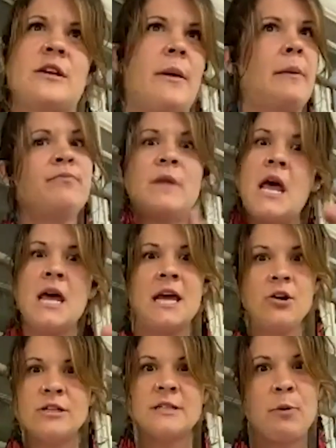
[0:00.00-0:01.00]
I'm like,
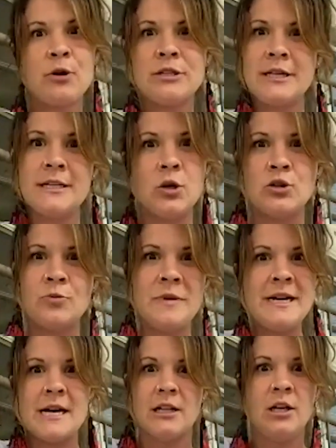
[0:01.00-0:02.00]
here's this person's social
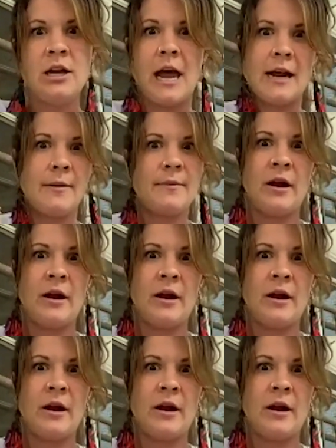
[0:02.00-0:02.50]
media. Look at them.